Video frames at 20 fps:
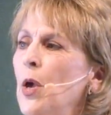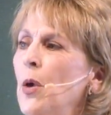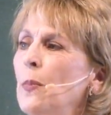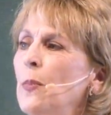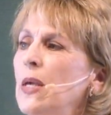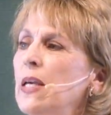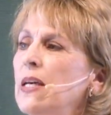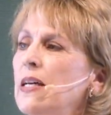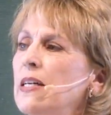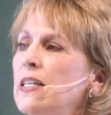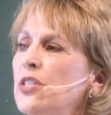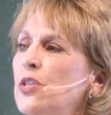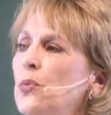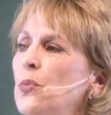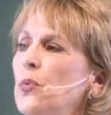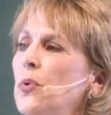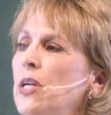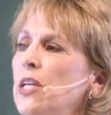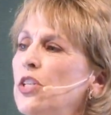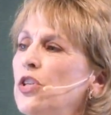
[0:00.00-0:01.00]
because
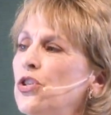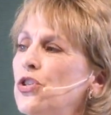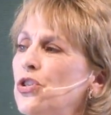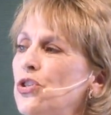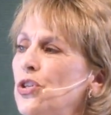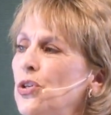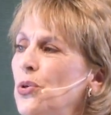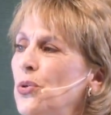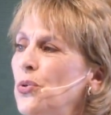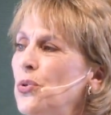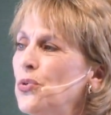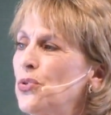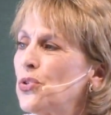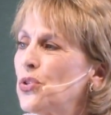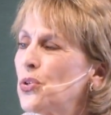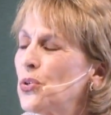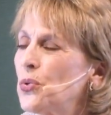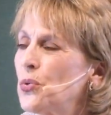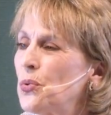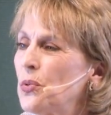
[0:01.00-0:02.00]
we choose
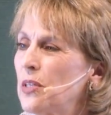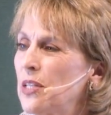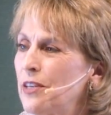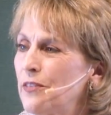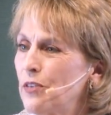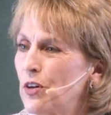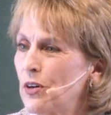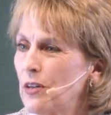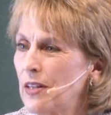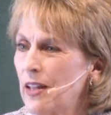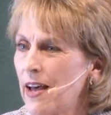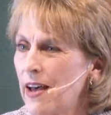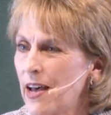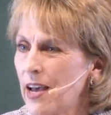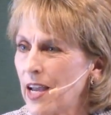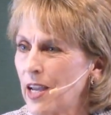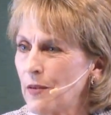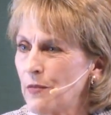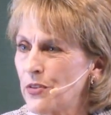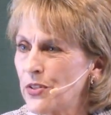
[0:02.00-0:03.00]
to live our
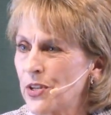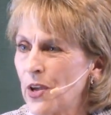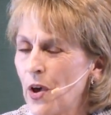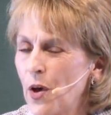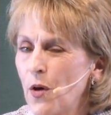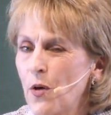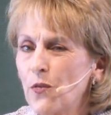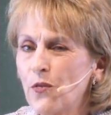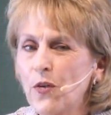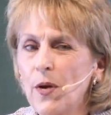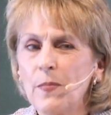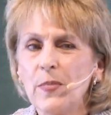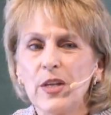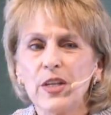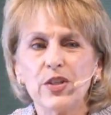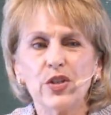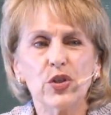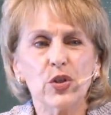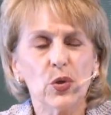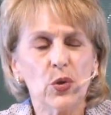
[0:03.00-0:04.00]
lives from
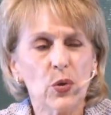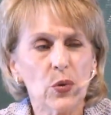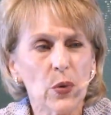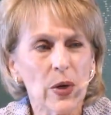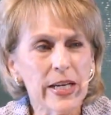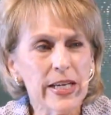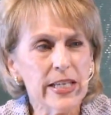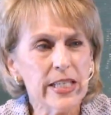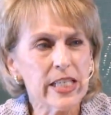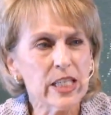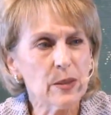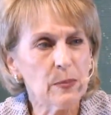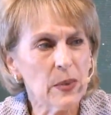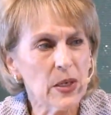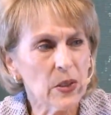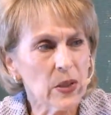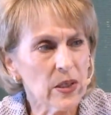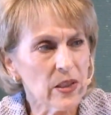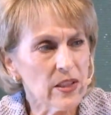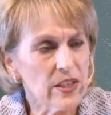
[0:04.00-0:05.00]
this great
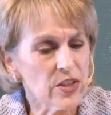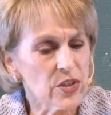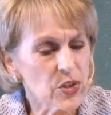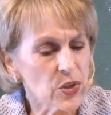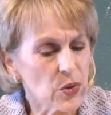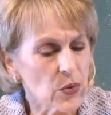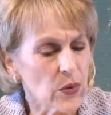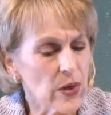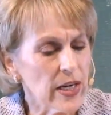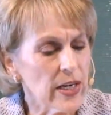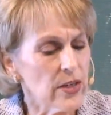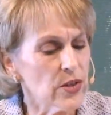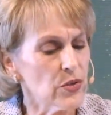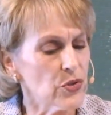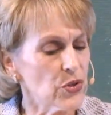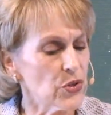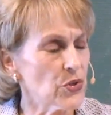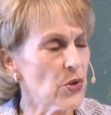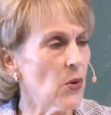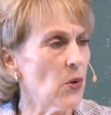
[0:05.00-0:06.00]
spirit, this great
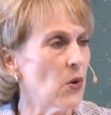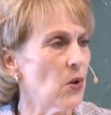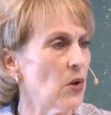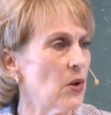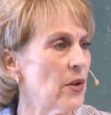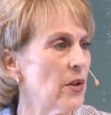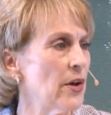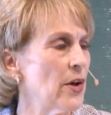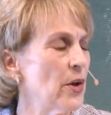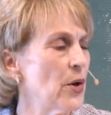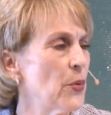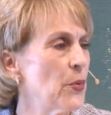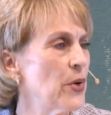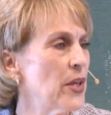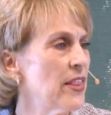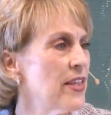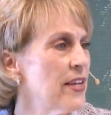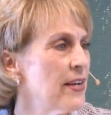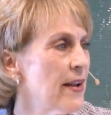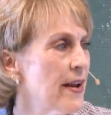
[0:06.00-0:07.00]
soul
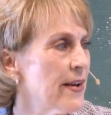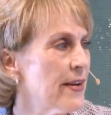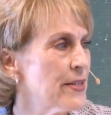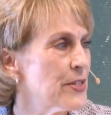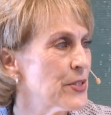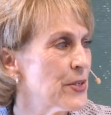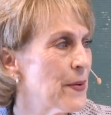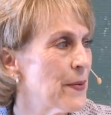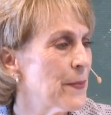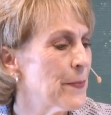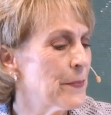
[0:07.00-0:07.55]
within us.